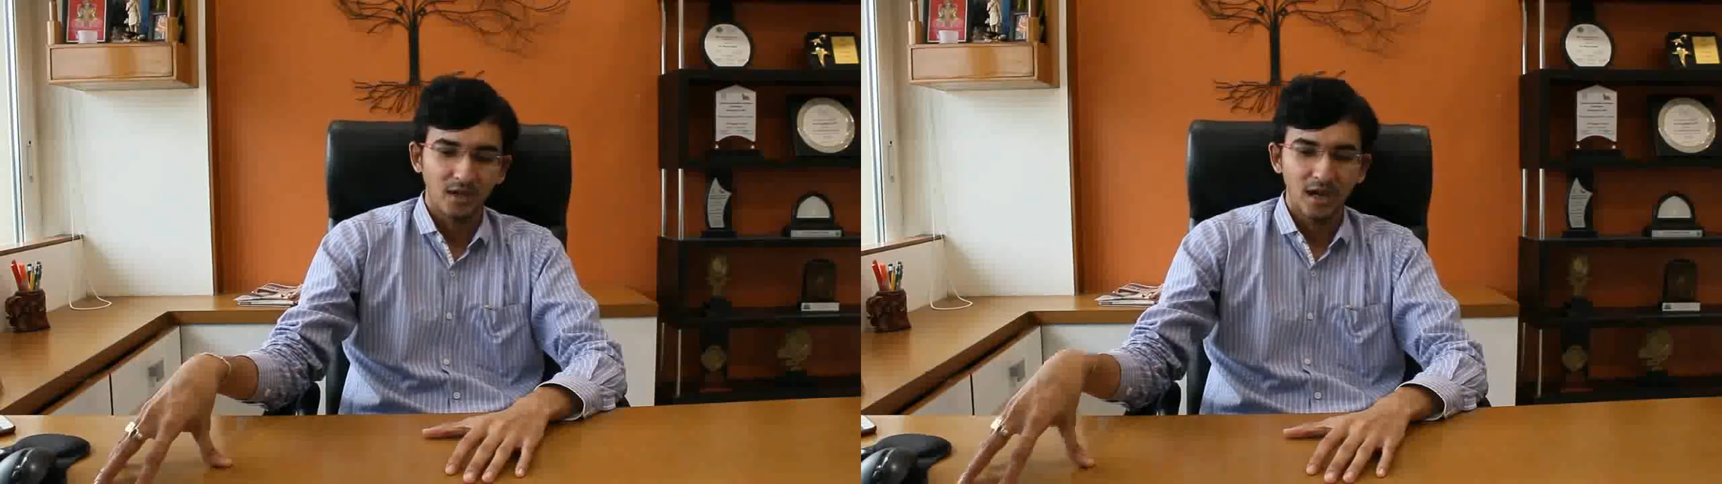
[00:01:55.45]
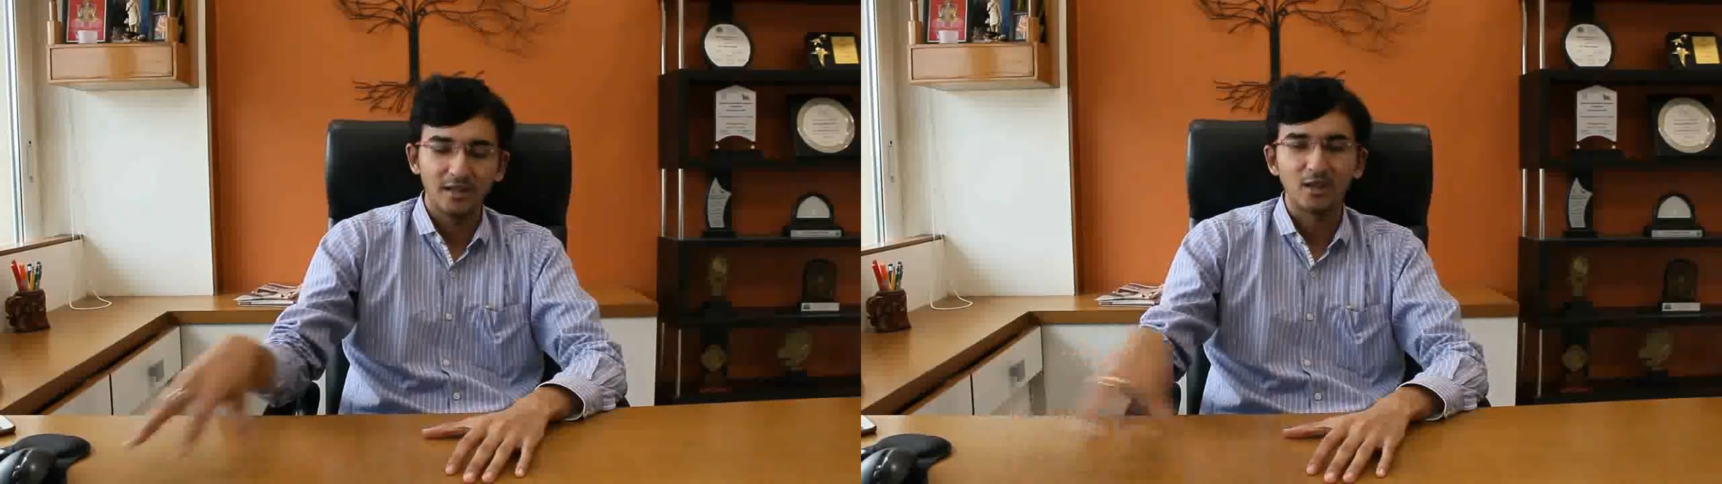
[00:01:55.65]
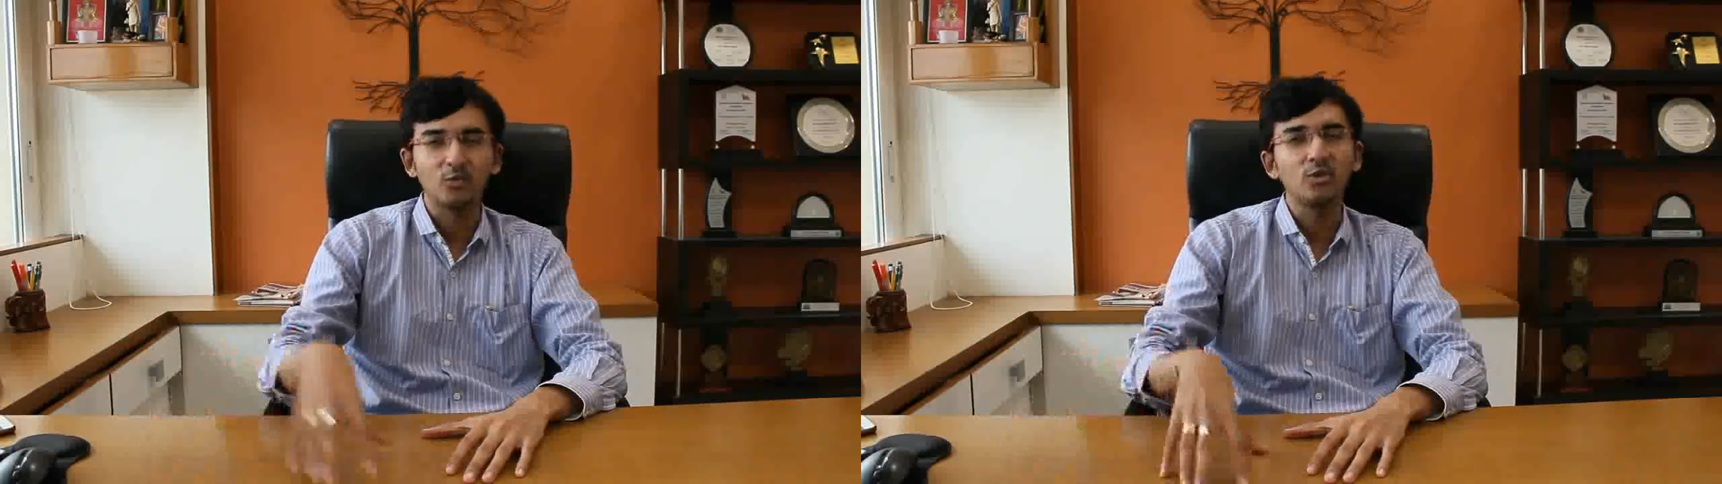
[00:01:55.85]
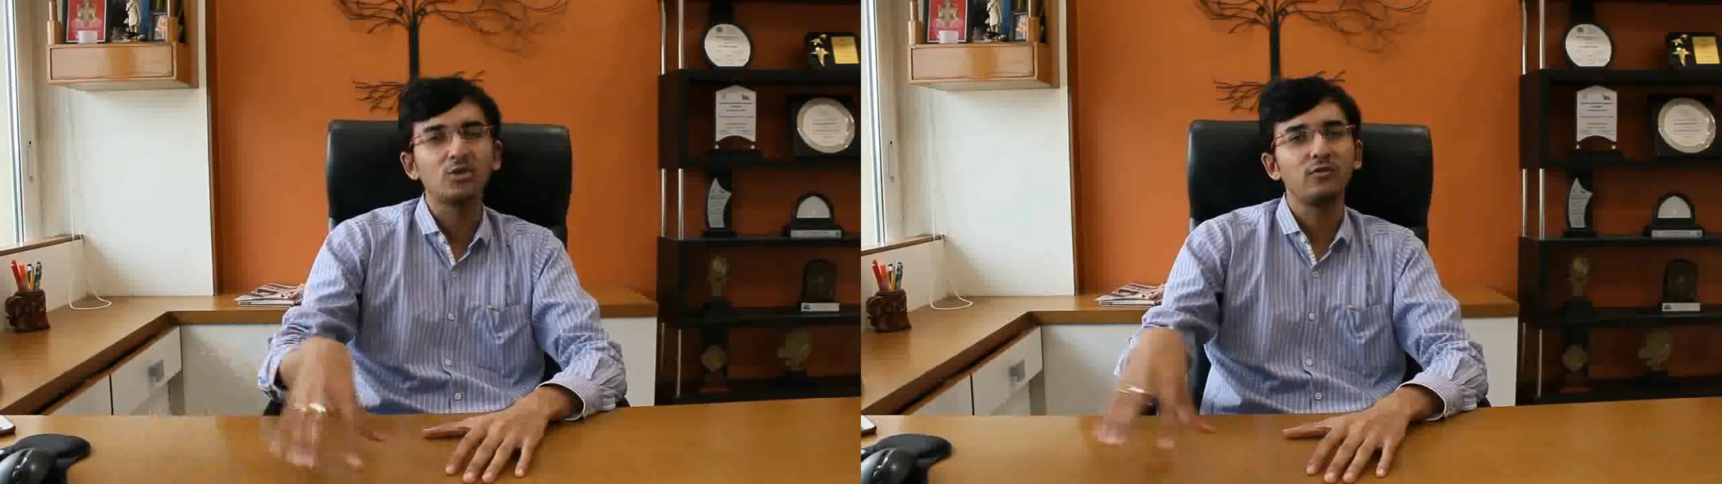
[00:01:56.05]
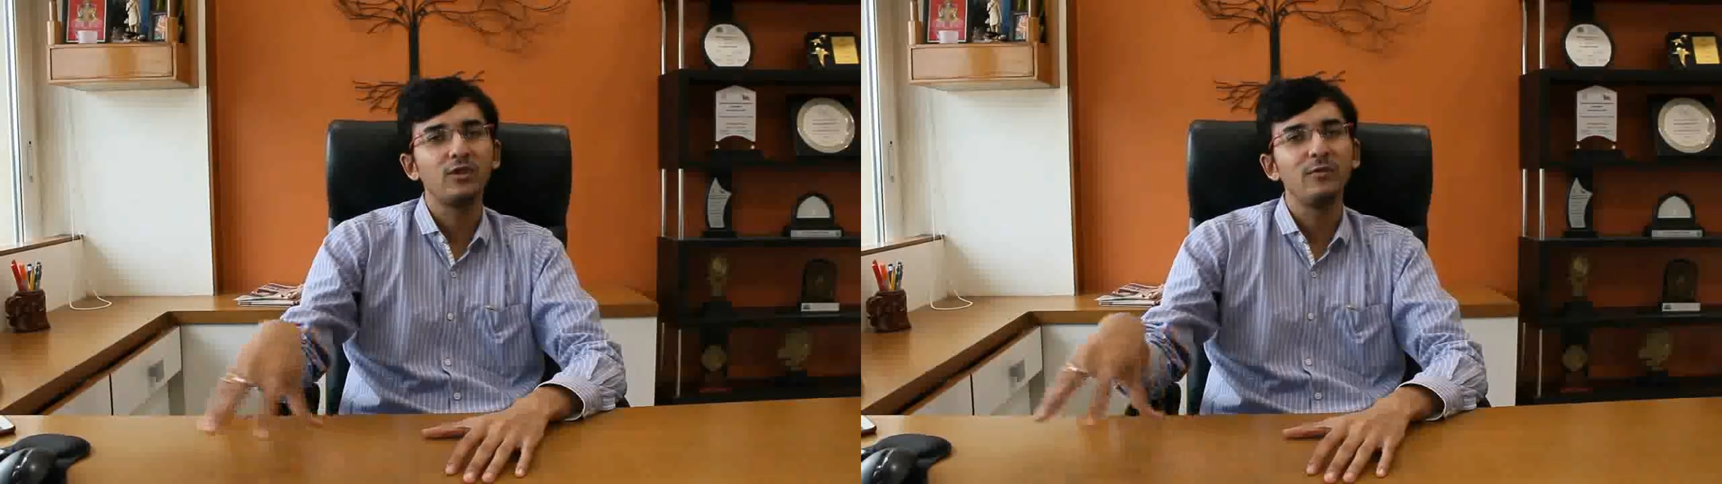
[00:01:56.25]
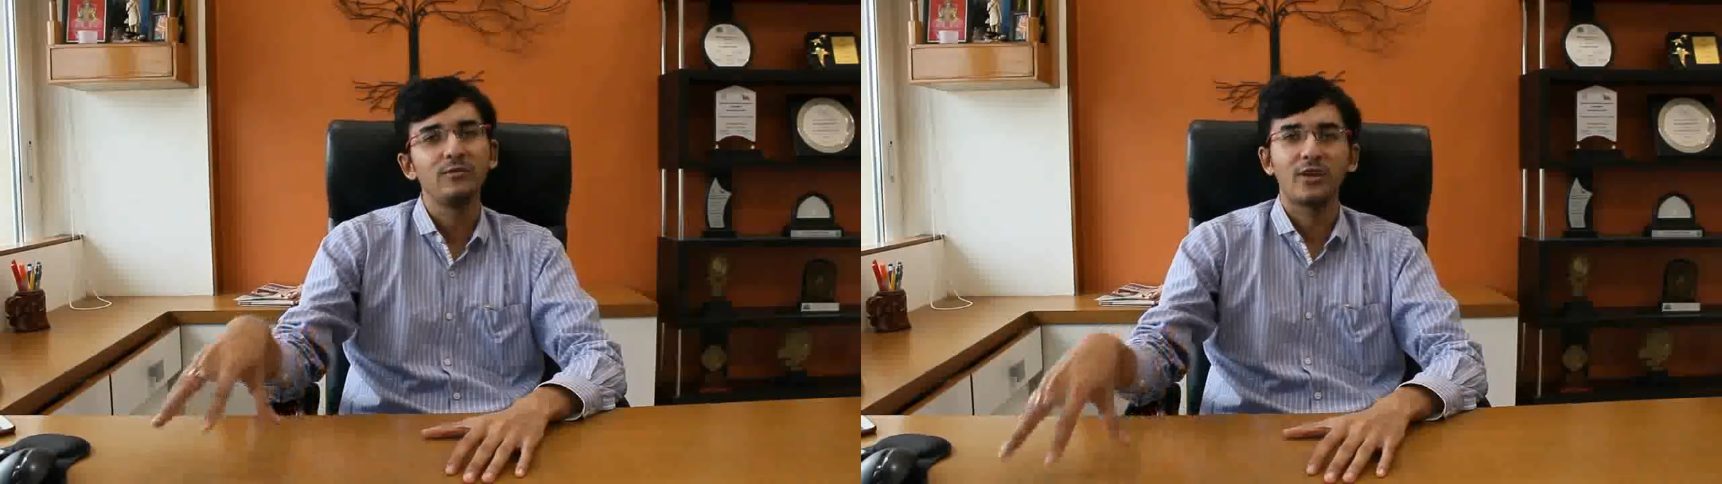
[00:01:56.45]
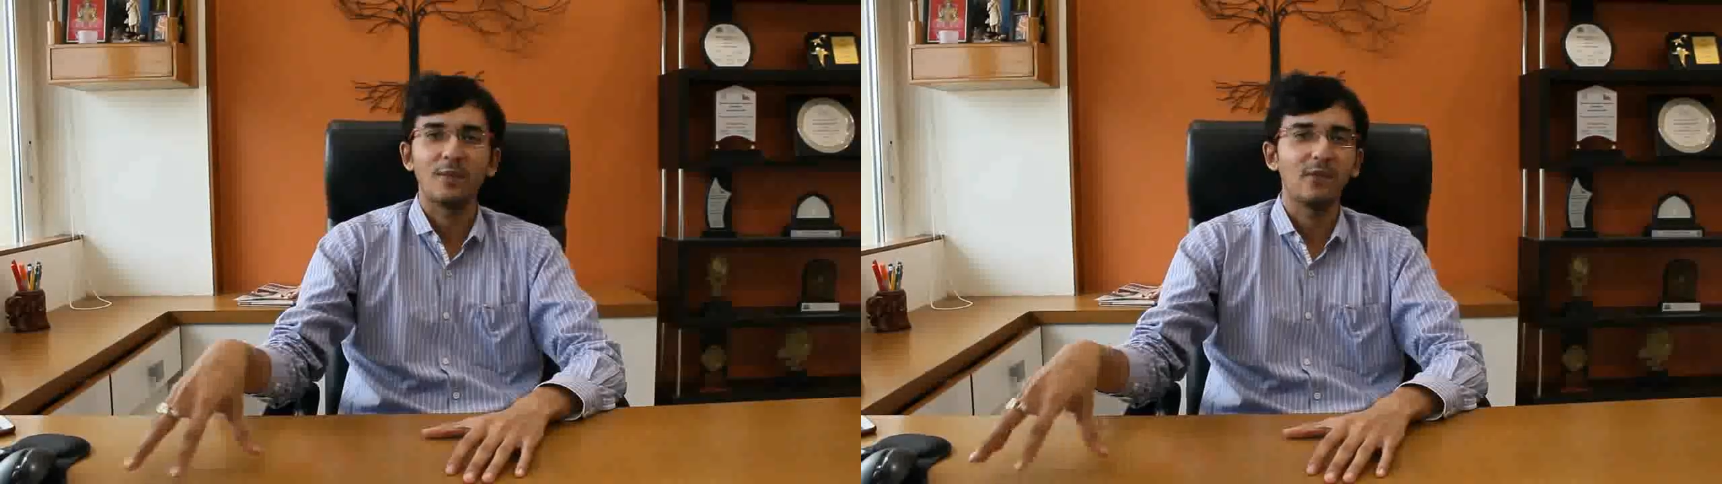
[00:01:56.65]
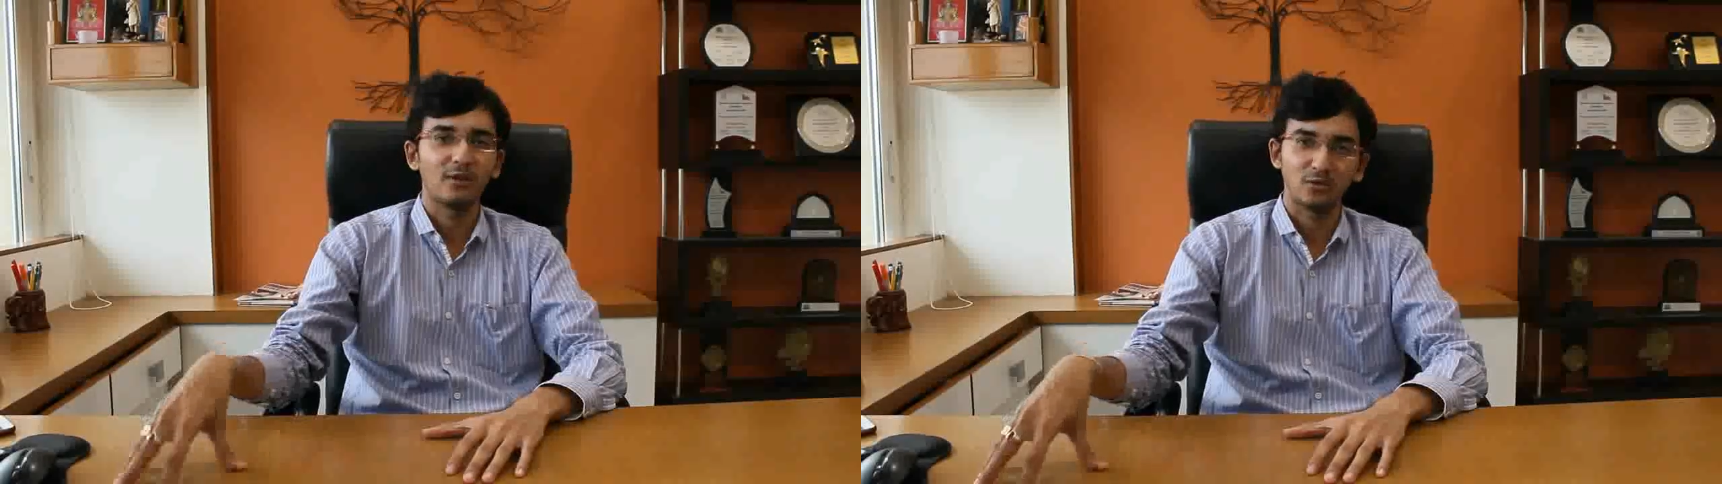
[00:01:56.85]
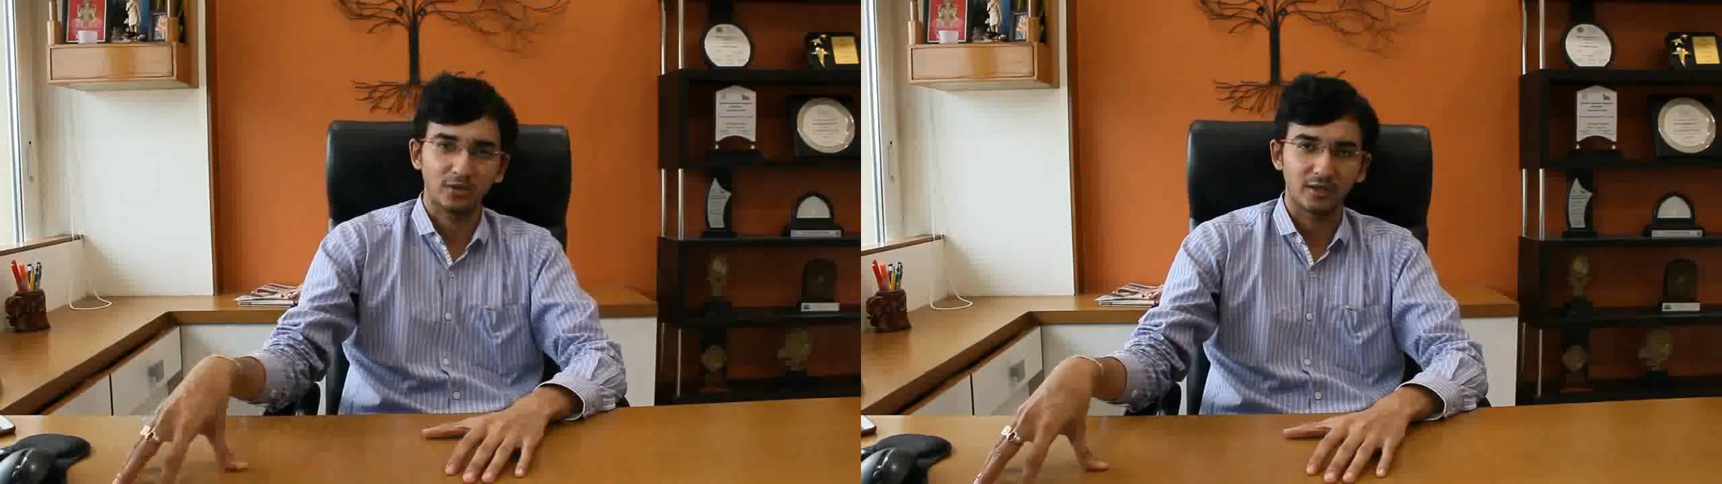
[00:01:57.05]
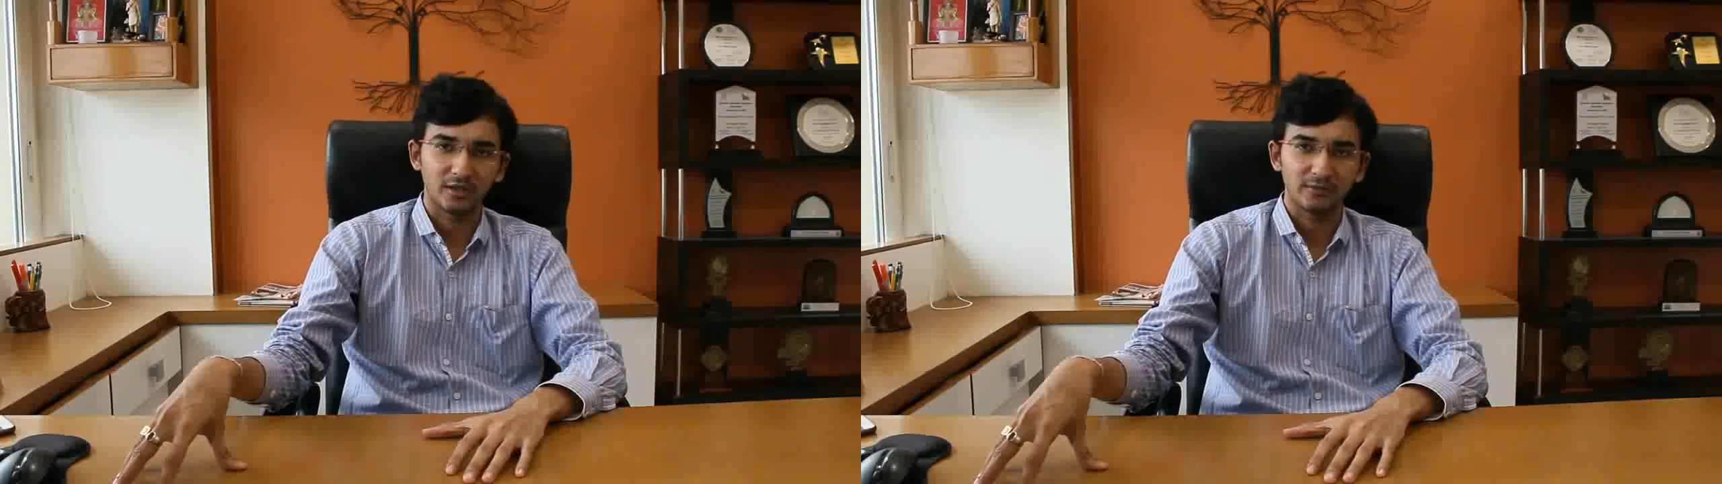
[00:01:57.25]
and the rules will be framed
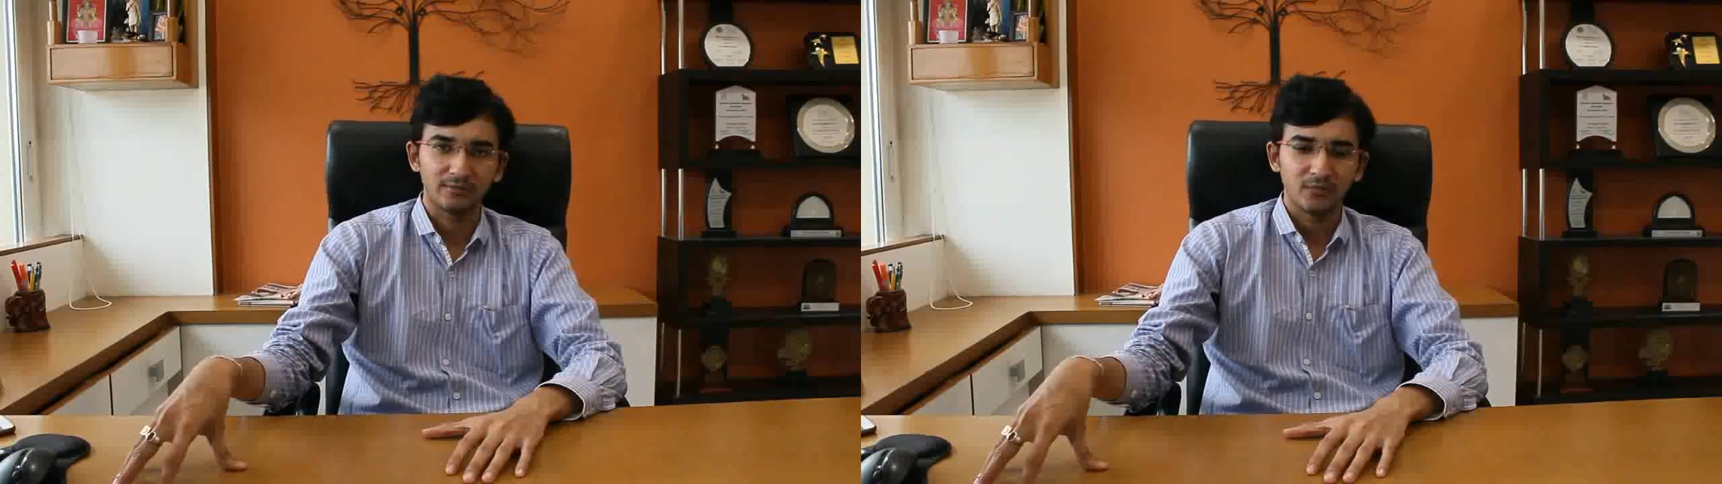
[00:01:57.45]
accordingly.